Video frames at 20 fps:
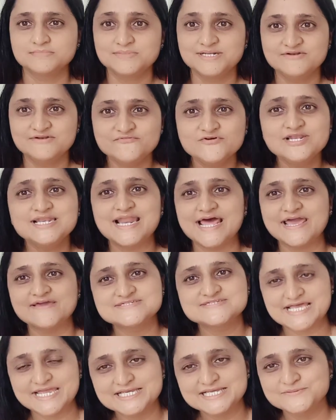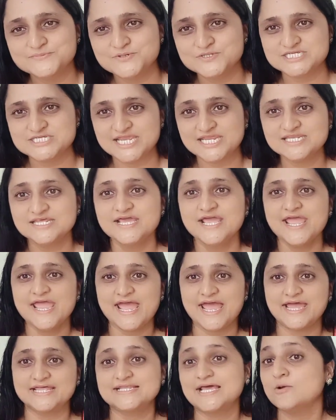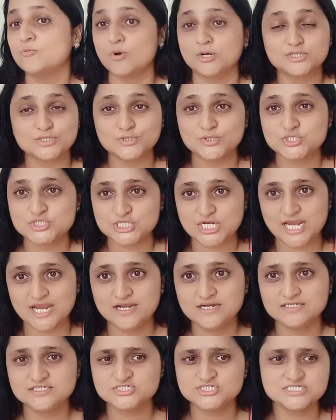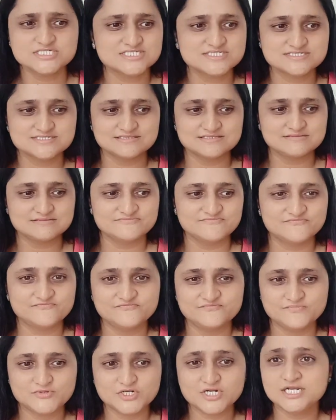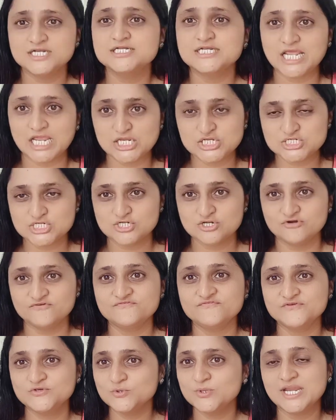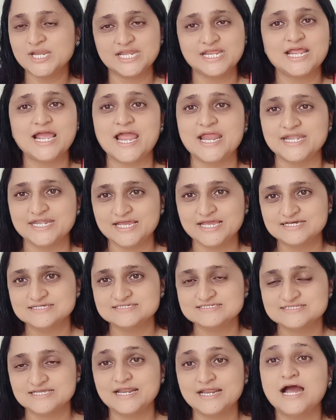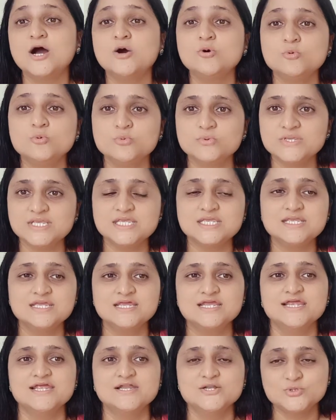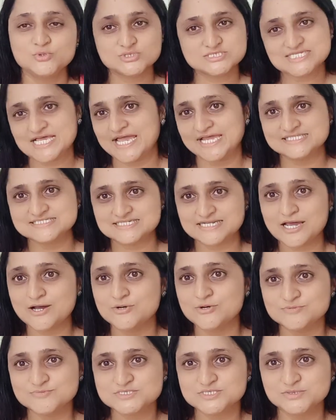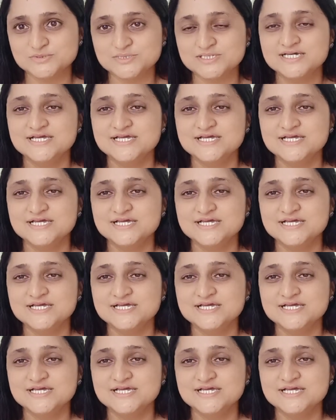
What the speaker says: full life cycle project, and I wanted to share just their intention of you getting ideas that how we do science in our homeschool.